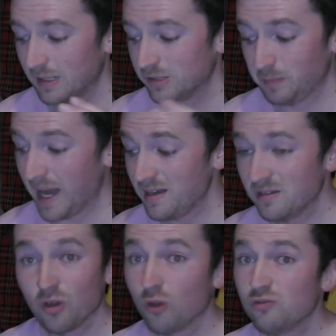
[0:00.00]

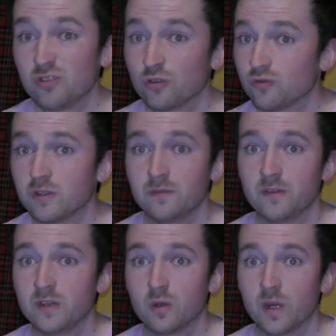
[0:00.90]
spend 100,
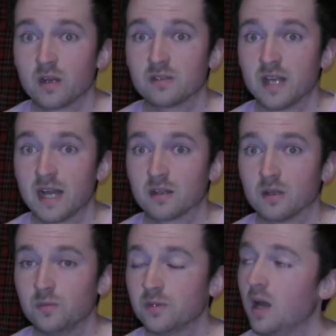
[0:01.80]
150 quid on a set of
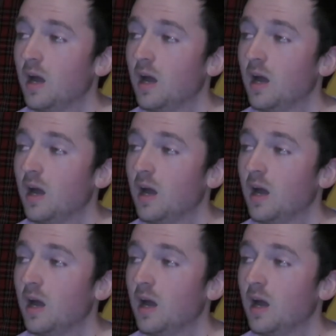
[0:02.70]
clubs,